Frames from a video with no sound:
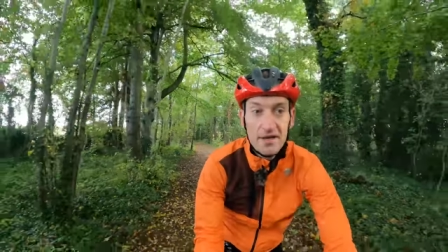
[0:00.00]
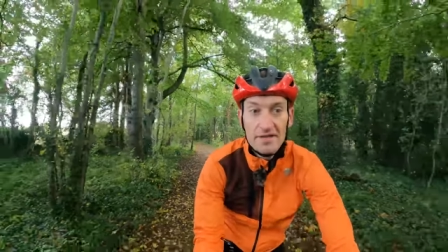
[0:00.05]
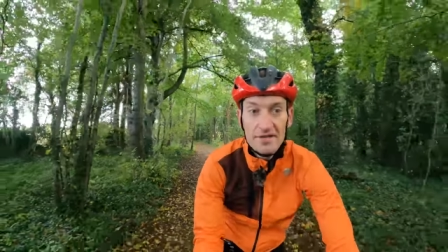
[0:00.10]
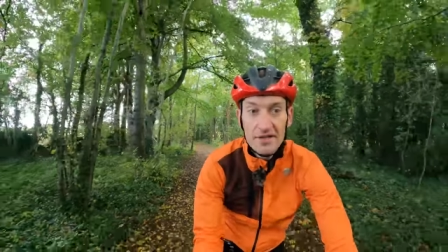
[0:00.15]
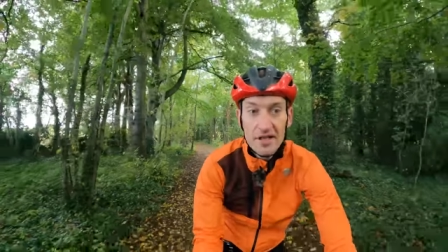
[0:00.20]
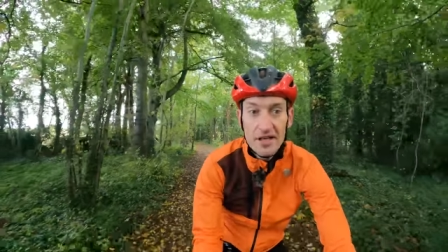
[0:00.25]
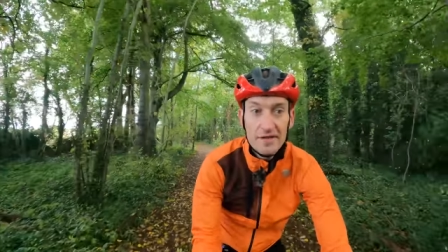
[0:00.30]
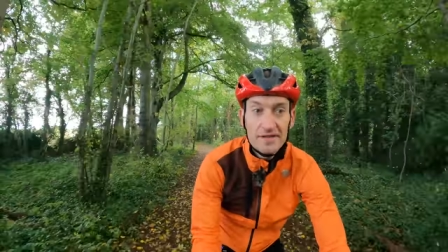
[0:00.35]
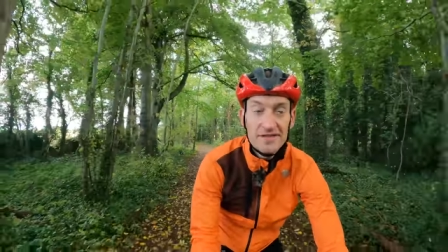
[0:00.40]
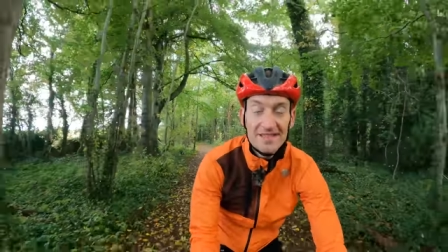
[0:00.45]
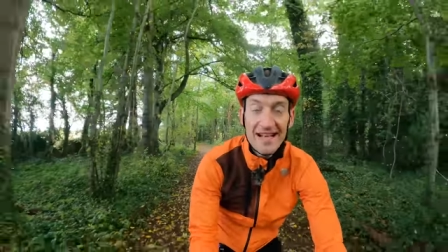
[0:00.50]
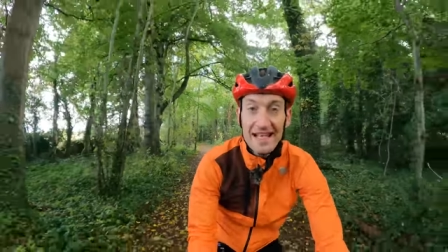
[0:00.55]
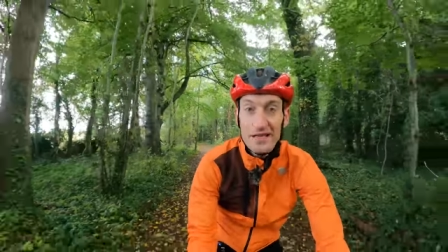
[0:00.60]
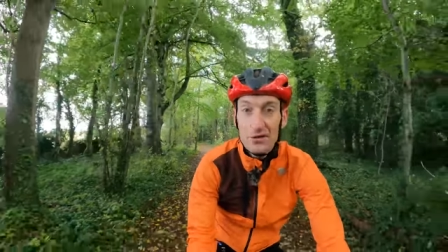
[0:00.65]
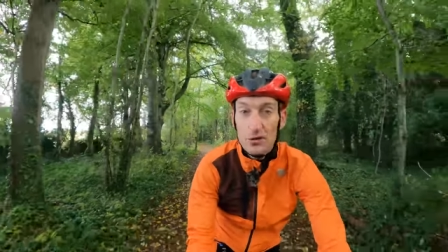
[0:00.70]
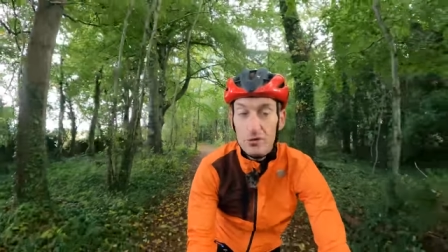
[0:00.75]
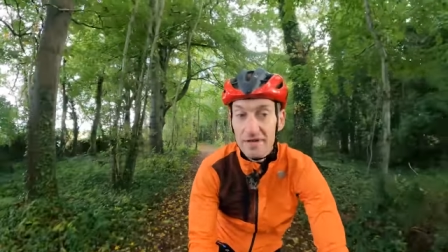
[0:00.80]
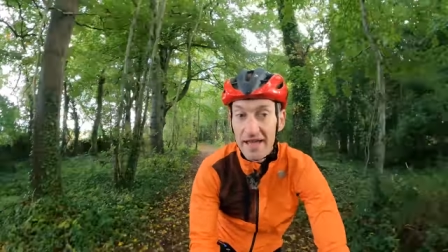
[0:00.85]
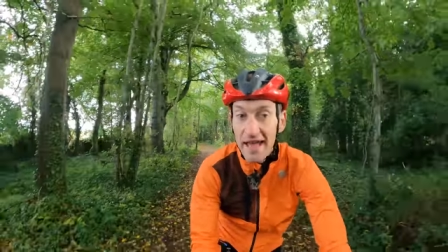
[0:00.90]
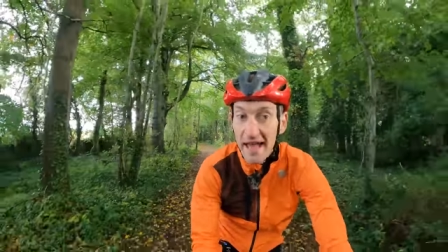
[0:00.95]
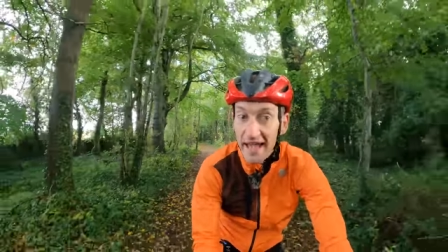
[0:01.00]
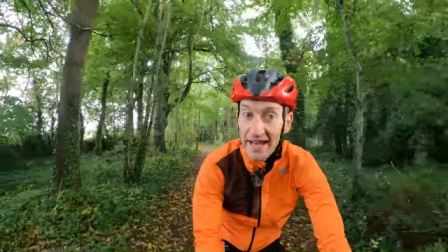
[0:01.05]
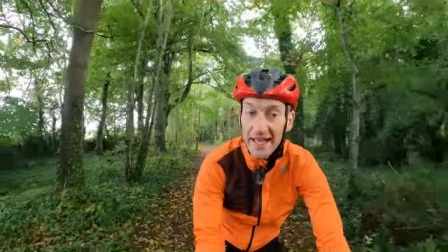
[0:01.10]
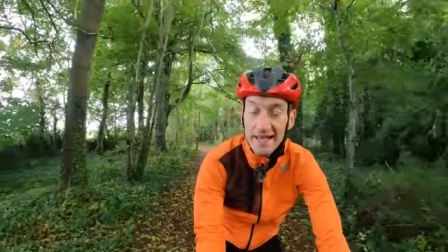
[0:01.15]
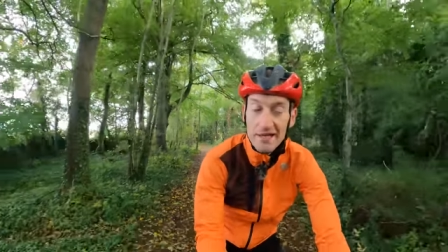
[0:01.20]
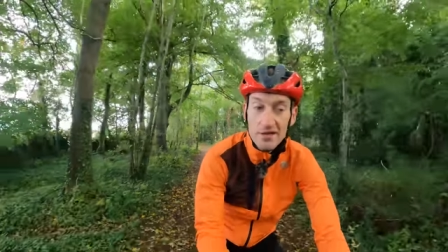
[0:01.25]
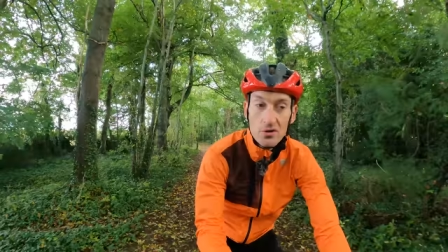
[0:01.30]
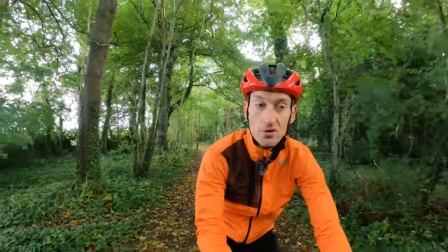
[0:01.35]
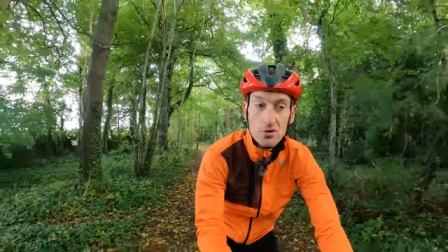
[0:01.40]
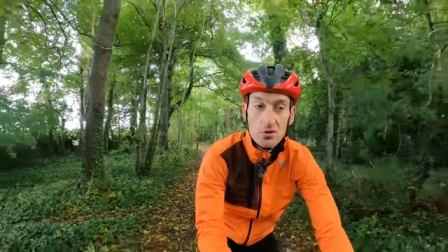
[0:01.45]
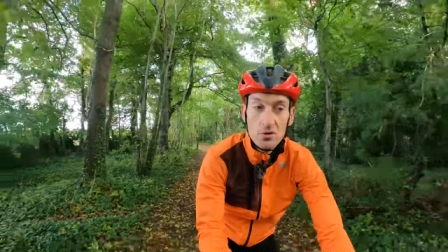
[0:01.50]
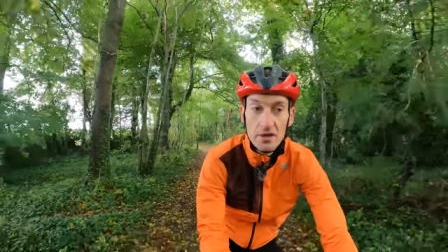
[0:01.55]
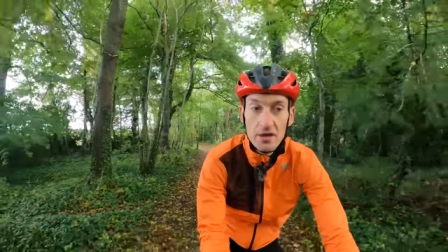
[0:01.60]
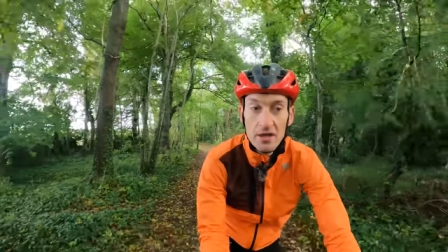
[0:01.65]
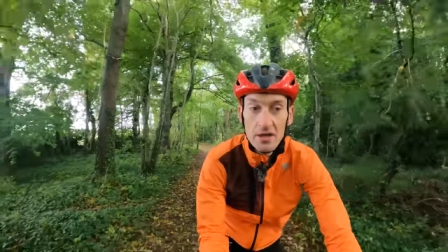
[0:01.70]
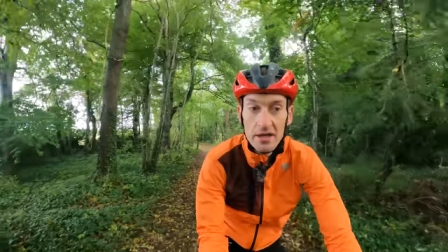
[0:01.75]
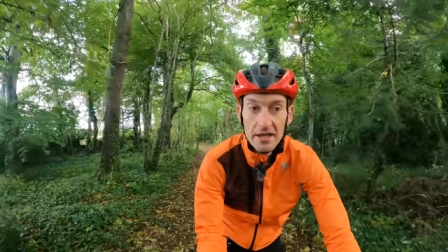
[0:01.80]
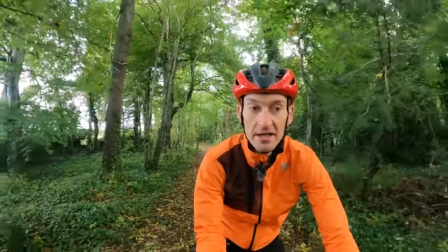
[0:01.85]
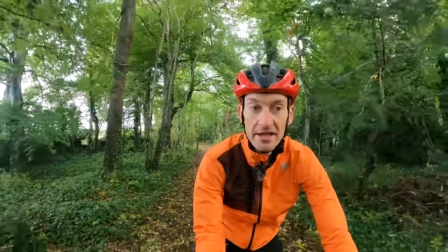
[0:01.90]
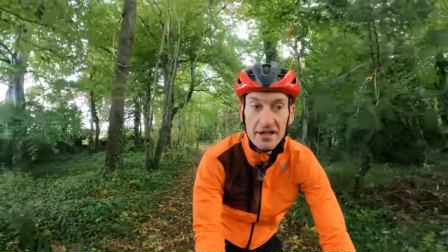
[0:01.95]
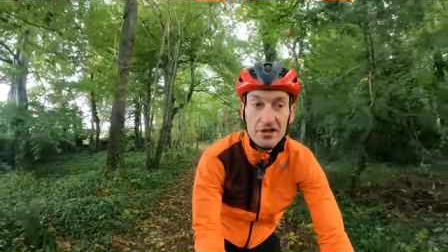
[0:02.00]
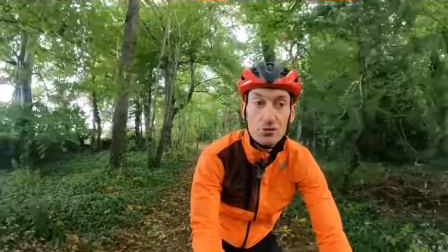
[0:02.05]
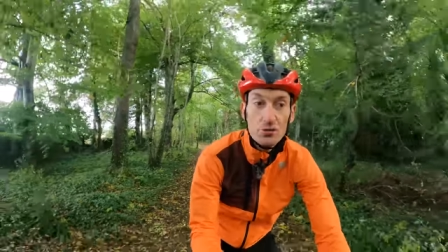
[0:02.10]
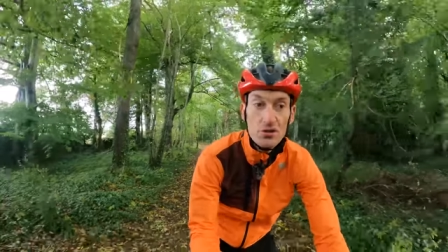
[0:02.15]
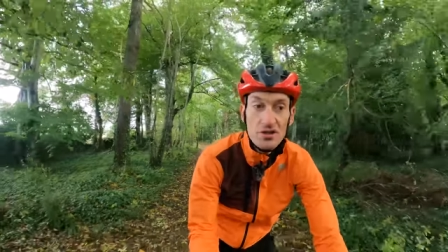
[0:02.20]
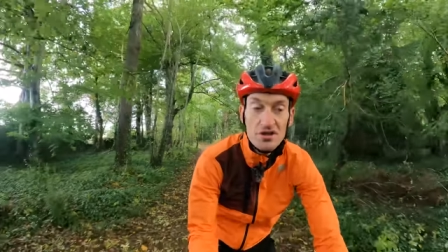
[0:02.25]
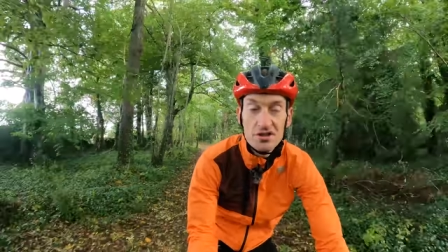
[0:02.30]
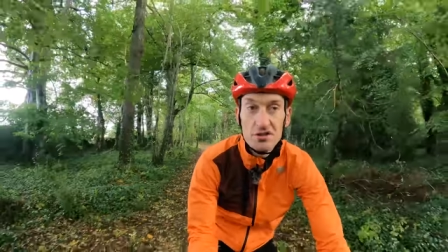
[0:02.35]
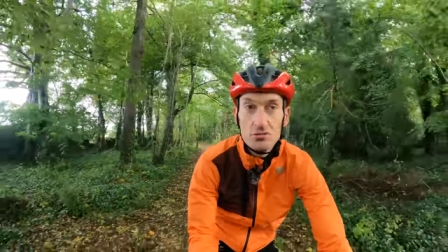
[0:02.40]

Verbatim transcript: so you slacken off the head angle, increase